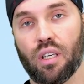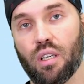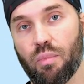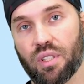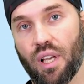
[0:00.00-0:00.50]

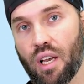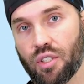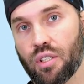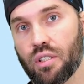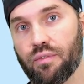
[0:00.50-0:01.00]

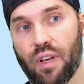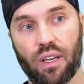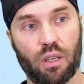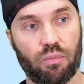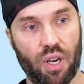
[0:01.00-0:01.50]
massages,
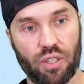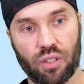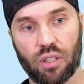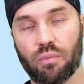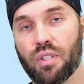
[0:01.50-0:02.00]
lymphatic compression
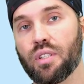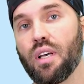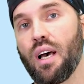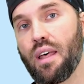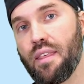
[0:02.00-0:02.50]
garments,
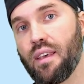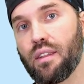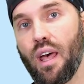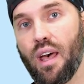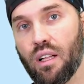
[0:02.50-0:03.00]
I think it
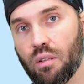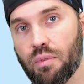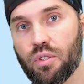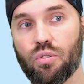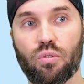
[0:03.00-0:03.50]

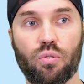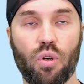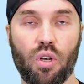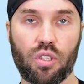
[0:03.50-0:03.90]
helps to